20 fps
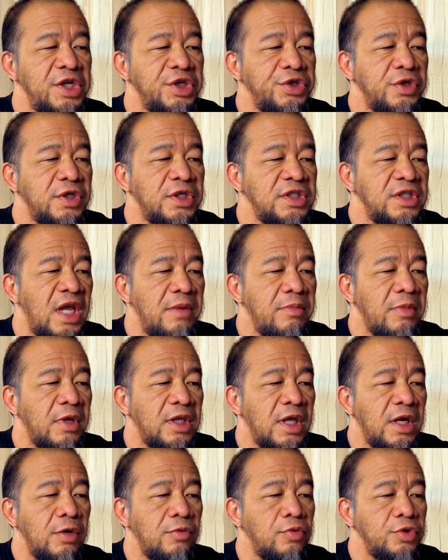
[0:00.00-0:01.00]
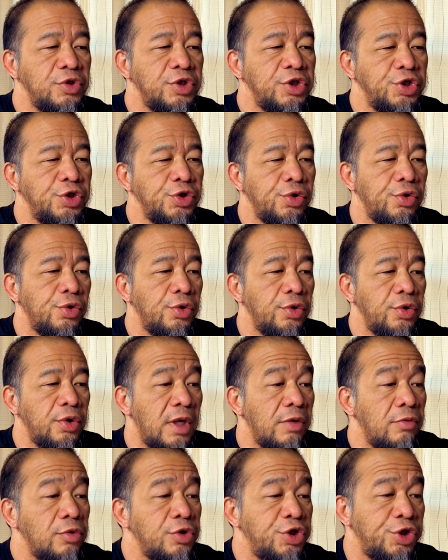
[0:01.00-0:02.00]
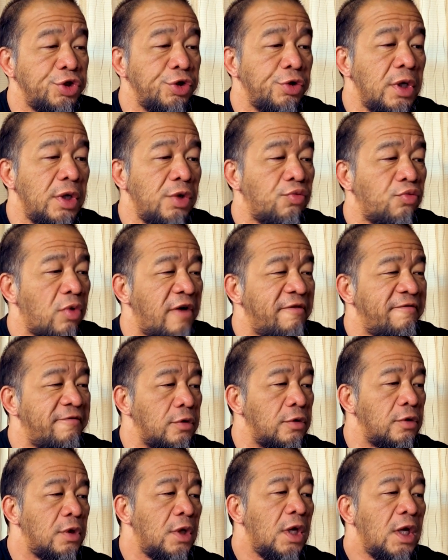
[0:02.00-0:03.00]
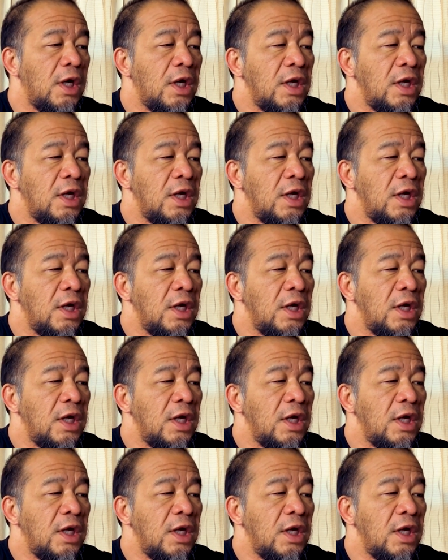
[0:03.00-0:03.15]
issued a statement that will surely ruffle